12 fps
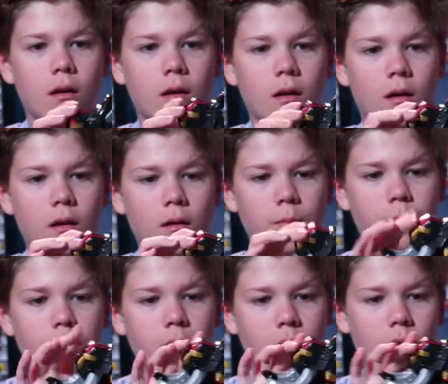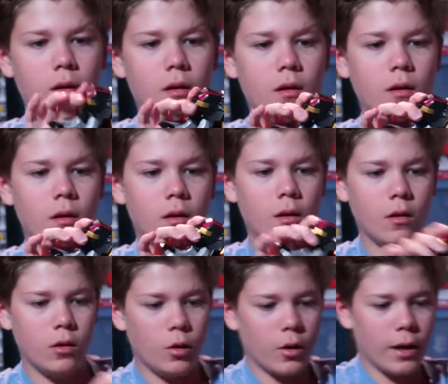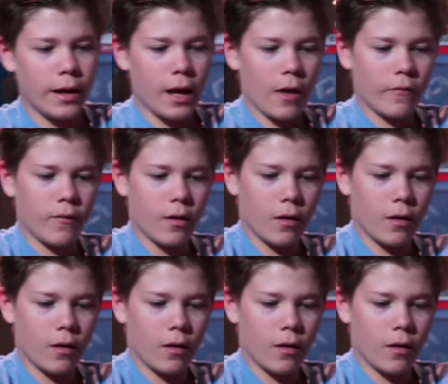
up, you can have